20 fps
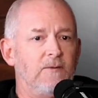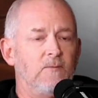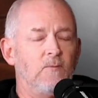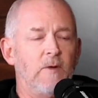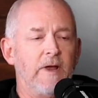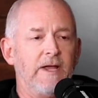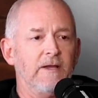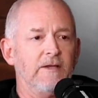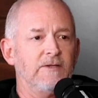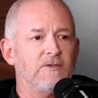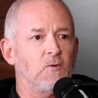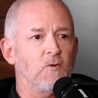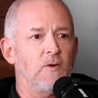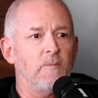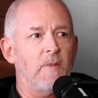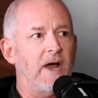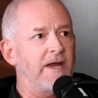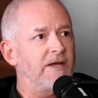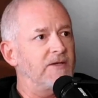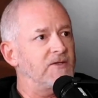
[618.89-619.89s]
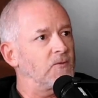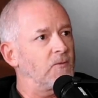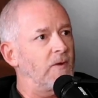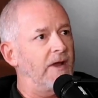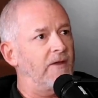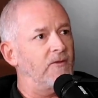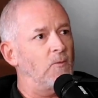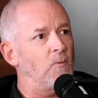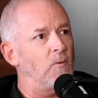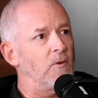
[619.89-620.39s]
regulatory bodies
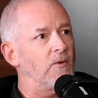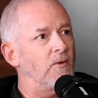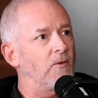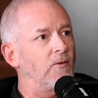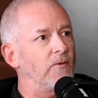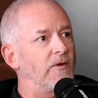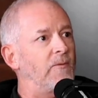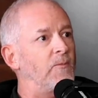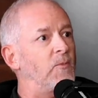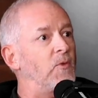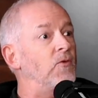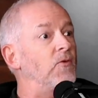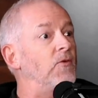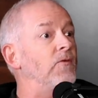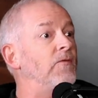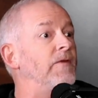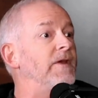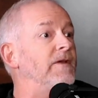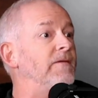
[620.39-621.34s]
around the world approved